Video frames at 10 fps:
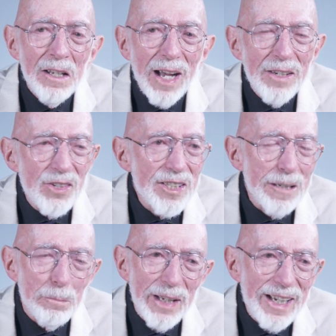I just
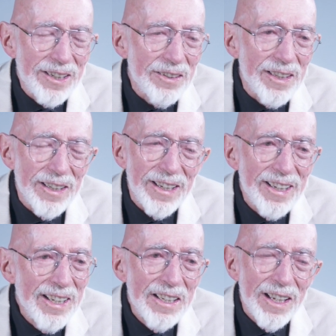sit back
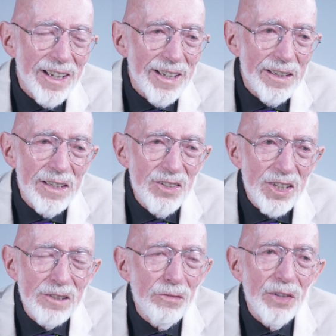and
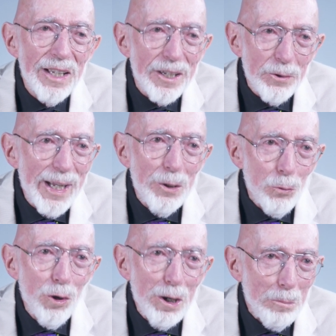just feel a great
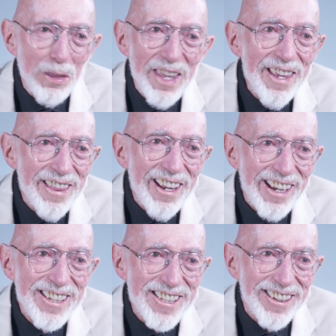warmth.
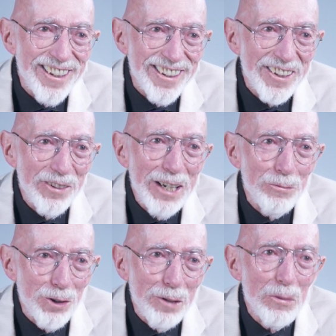That's all, a great
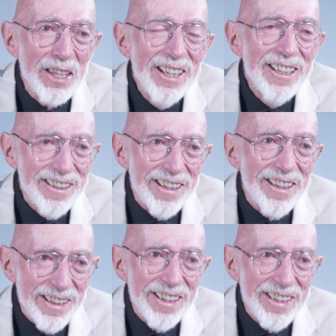warmth that,
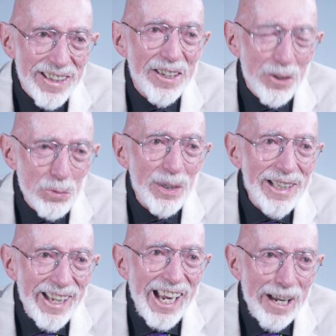that it is
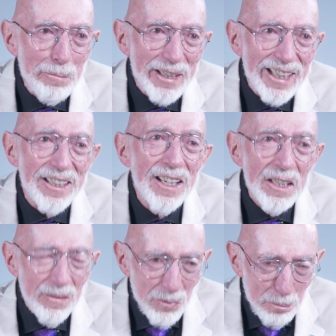really happening
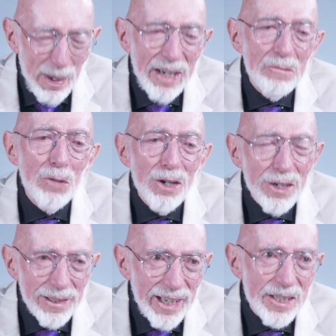more
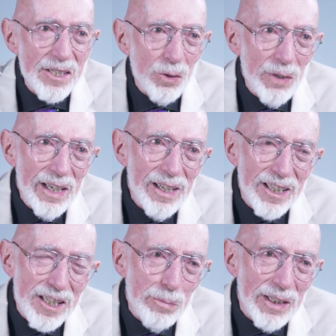or less the way I
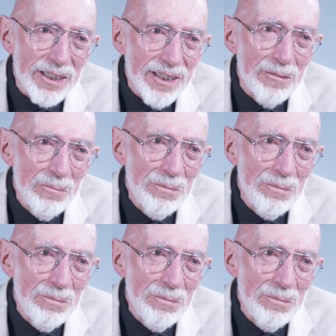expected.